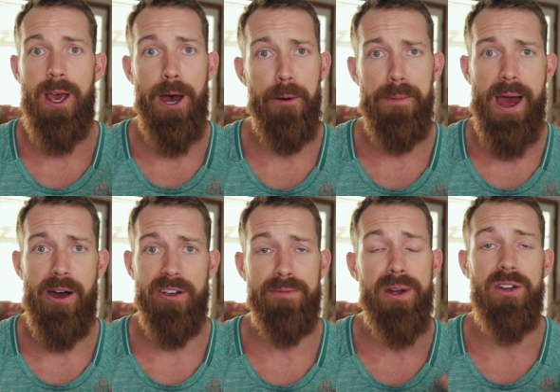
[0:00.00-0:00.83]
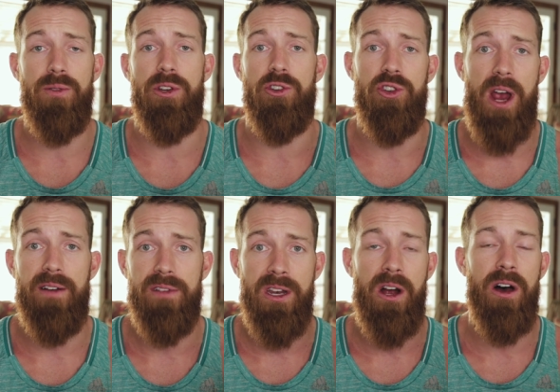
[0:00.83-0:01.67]
to help out, especially when you're
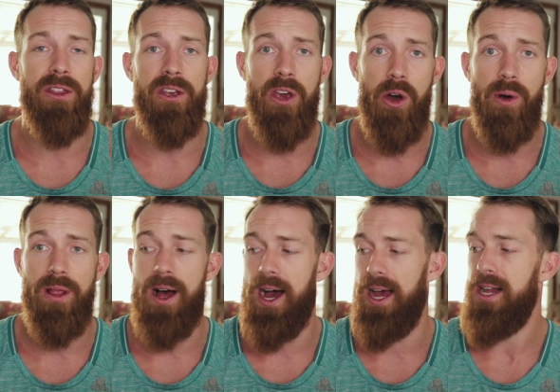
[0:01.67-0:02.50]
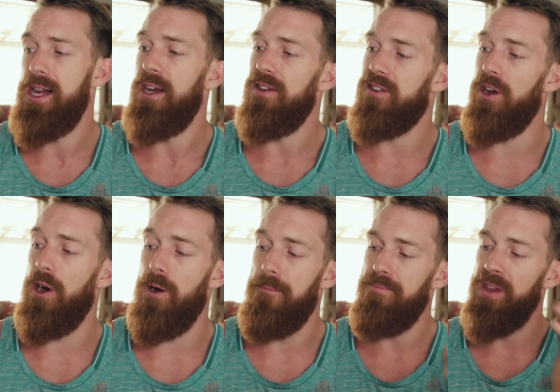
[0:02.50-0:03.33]
traveling on the go a lot.
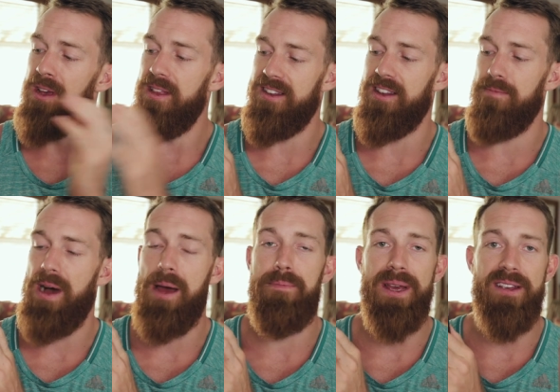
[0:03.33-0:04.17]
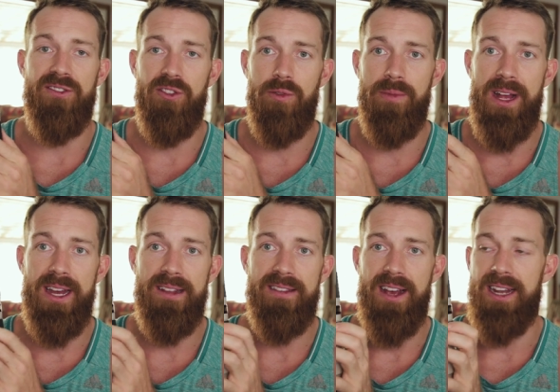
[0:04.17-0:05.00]
So this is my big zoom
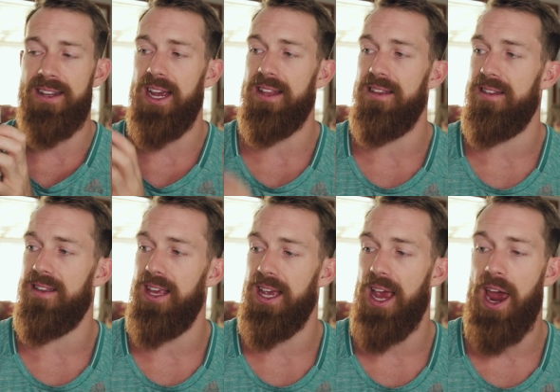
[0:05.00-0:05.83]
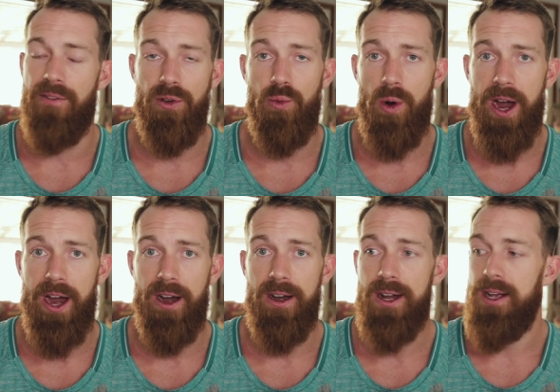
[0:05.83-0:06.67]
lens. I take this thing
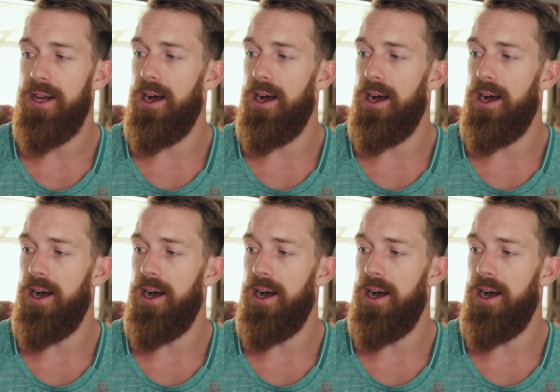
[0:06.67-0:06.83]
everywhere.